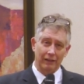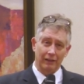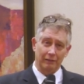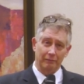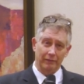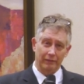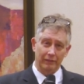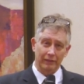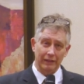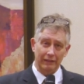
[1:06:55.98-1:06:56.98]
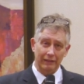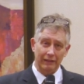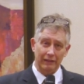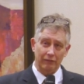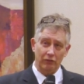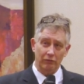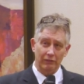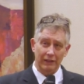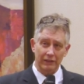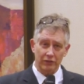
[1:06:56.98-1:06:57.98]
Um, the, if you
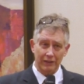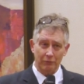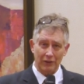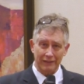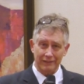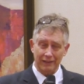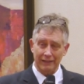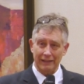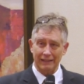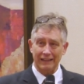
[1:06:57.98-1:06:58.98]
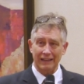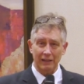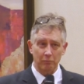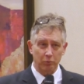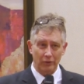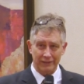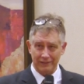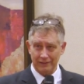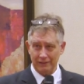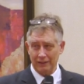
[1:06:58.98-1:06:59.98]
get your M R Is done at key
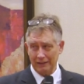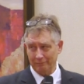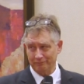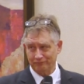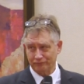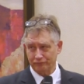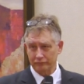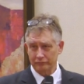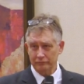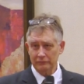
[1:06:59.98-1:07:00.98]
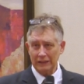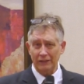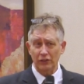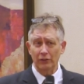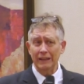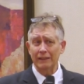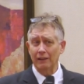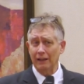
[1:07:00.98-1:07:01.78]
points in time, you need a